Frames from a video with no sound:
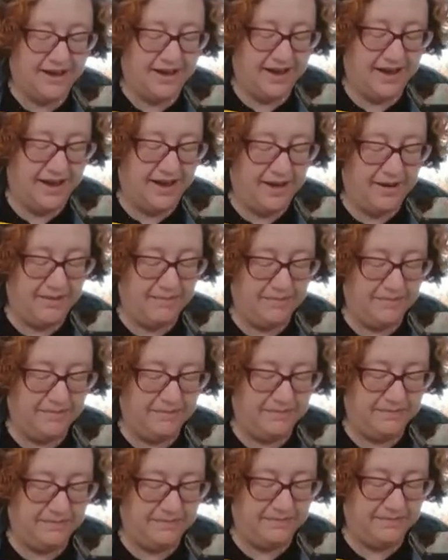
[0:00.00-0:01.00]

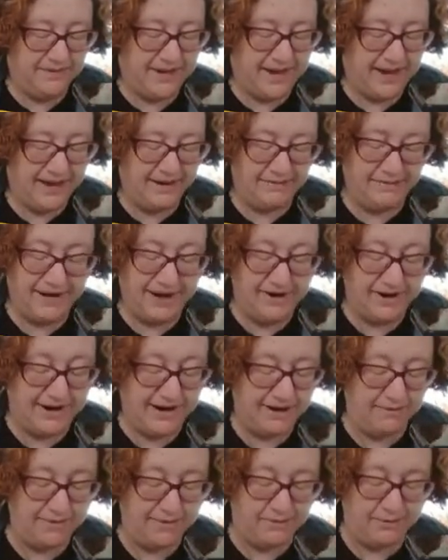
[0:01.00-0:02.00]
Now I
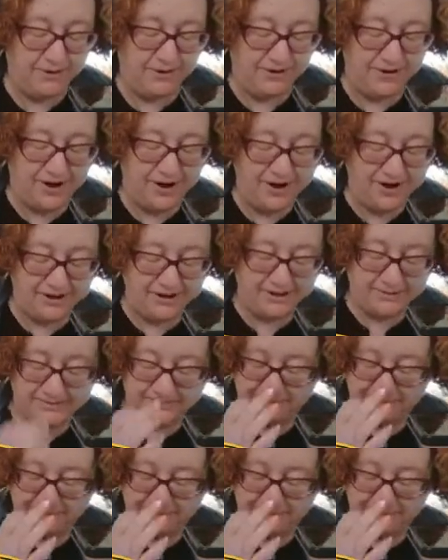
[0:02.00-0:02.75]
can't remember what they're called.